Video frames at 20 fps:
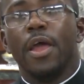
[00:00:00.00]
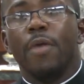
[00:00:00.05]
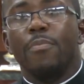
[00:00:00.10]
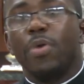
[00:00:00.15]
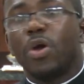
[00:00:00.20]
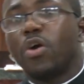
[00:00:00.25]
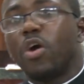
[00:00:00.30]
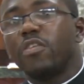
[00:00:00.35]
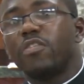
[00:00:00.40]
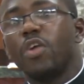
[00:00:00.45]

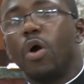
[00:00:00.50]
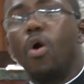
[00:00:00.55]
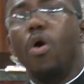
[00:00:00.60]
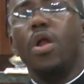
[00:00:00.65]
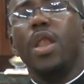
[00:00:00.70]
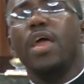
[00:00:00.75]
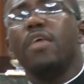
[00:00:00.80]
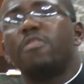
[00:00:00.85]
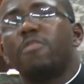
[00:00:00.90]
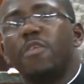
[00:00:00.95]
Because the
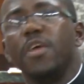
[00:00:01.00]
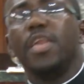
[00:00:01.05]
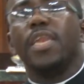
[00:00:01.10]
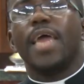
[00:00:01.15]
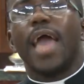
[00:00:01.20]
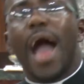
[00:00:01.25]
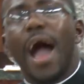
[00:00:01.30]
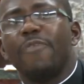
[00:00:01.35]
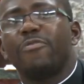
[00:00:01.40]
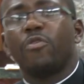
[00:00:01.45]
only thing
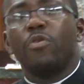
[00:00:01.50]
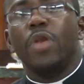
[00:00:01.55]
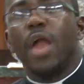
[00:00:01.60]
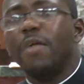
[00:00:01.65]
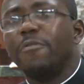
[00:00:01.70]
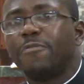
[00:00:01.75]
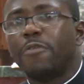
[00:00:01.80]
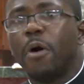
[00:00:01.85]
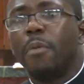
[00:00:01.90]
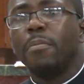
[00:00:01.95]
they have to
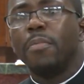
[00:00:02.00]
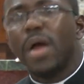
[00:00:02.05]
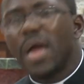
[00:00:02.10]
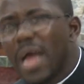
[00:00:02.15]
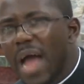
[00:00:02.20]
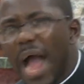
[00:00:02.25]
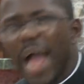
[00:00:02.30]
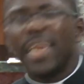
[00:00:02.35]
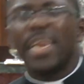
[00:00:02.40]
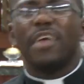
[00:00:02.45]
learn from
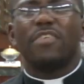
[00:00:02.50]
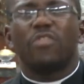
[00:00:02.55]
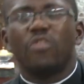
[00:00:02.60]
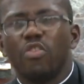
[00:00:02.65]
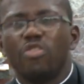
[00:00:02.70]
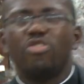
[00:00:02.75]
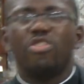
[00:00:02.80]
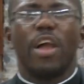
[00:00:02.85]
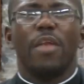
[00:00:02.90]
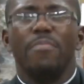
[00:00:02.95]
either
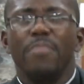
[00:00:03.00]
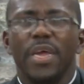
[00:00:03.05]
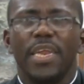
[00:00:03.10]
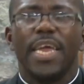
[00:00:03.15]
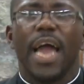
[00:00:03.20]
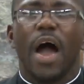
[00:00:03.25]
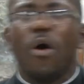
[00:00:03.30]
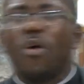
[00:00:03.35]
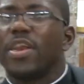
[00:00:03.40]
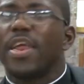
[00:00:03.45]
social
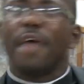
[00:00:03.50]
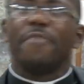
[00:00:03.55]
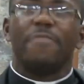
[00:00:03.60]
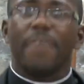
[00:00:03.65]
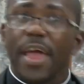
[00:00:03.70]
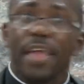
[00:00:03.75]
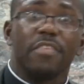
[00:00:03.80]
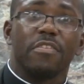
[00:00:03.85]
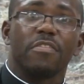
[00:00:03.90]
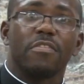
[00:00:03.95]
media or their
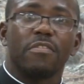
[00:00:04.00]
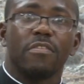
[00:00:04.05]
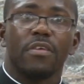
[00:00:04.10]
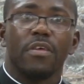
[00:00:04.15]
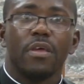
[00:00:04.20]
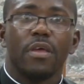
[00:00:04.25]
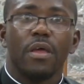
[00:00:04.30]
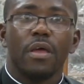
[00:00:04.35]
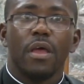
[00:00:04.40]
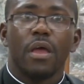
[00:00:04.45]
friends.
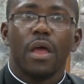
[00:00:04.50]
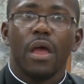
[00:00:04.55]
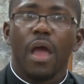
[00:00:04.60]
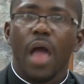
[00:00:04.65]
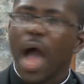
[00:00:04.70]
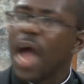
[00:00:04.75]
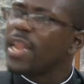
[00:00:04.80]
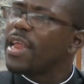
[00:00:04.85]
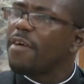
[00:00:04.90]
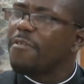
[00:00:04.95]

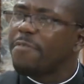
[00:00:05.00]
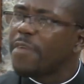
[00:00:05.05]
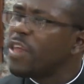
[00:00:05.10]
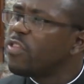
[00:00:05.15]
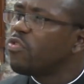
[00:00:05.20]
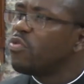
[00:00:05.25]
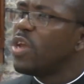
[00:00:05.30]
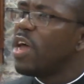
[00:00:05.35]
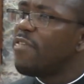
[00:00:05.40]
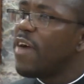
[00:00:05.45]
And their
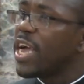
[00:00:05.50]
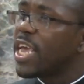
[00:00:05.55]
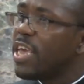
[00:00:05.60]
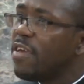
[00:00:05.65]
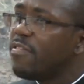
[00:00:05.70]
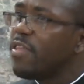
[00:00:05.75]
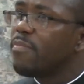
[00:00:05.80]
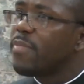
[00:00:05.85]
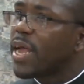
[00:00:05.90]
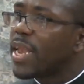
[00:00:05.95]
friends will never
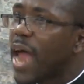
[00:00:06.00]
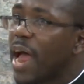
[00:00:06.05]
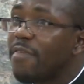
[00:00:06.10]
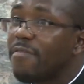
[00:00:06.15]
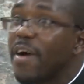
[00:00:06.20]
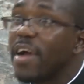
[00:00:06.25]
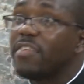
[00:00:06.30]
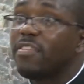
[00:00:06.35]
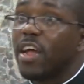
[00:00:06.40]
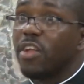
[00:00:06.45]
give them that
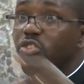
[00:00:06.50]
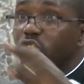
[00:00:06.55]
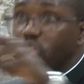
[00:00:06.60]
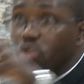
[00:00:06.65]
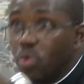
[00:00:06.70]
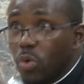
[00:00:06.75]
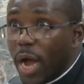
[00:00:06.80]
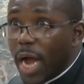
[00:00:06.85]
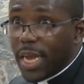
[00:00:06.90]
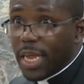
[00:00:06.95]
advice that
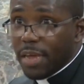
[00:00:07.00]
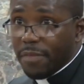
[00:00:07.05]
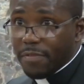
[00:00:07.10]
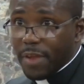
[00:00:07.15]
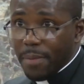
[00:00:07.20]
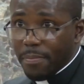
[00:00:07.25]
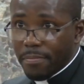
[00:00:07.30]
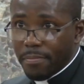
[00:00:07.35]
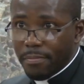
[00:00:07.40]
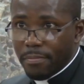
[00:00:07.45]
you can give
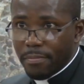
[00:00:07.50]
them.